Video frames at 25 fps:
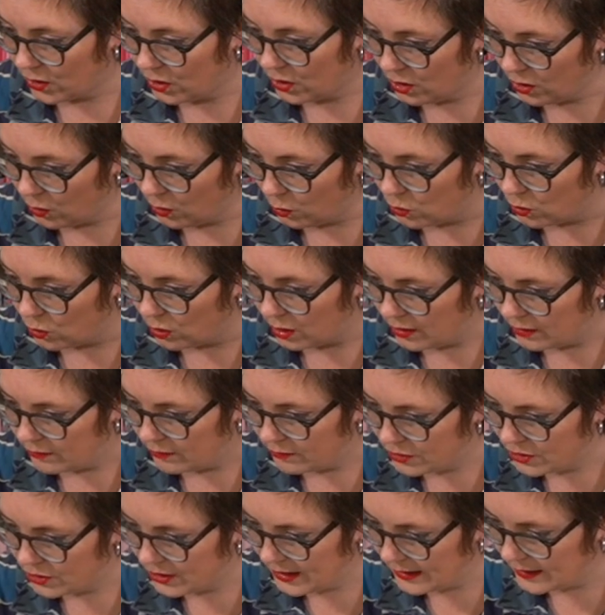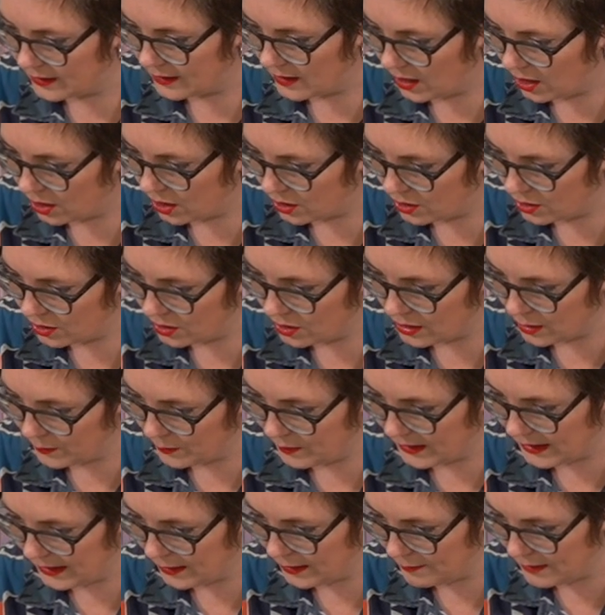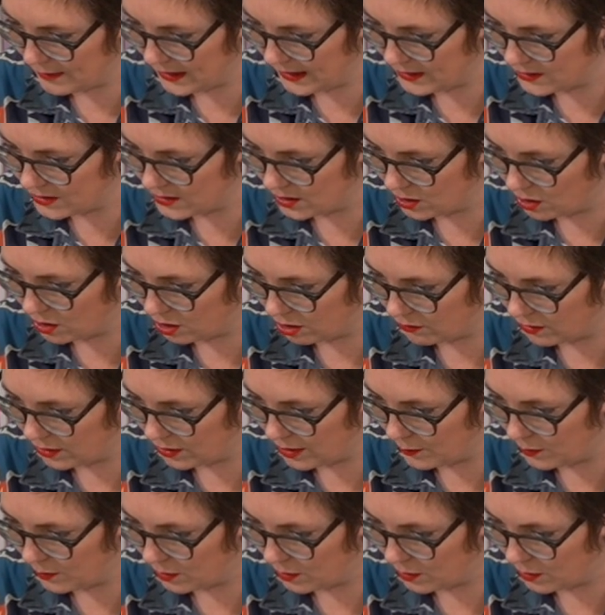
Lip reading: Roisin, could a beginner manage the collar on